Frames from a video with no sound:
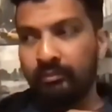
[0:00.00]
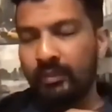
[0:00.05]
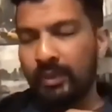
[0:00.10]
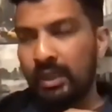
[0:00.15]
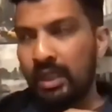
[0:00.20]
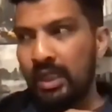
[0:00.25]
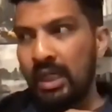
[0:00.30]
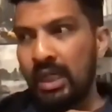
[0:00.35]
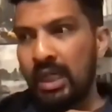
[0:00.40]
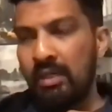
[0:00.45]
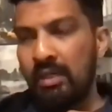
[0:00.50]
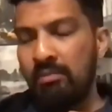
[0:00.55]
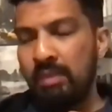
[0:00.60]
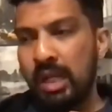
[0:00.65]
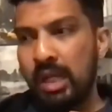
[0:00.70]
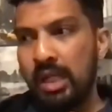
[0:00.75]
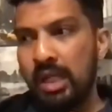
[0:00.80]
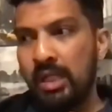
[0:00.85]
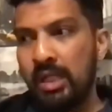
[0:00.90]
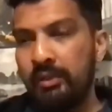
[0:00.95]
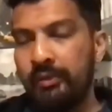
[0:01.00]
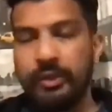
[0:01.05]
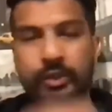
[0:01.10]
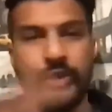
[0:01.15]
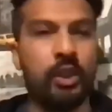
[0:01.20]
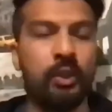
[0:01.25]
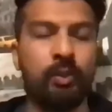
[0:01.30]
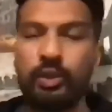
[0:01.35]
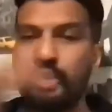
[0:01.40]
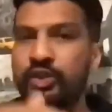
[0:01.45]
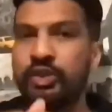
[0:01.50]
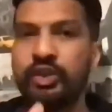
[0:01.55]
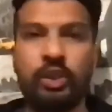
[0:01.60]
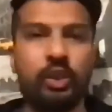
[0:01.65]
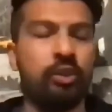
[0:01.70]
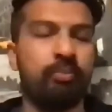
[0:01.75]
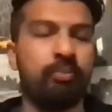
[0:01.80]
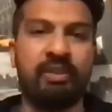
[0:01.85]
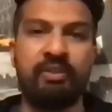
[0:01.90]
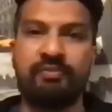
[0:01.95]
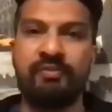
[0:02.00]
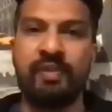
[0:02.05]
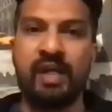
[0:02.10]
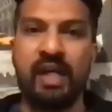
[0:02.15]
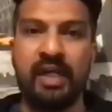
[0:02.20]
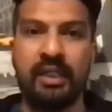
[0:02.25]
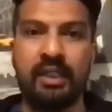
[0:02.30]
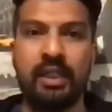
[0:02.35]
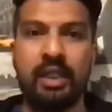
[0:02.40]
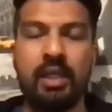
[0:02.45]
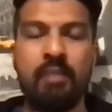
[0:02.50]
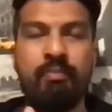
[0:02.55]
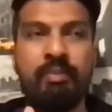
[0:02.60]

the dog will still be fine.